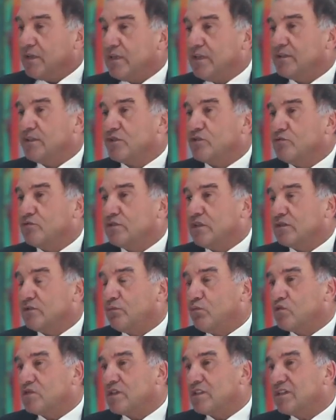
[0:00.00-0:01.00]
he understood that
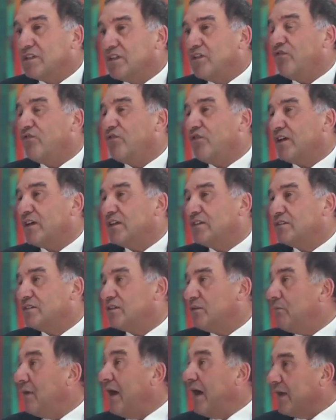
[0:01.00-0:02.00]
it was a
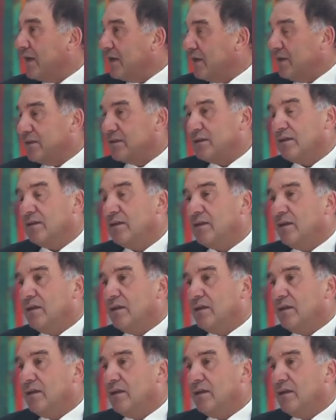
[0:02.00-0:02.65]
different market.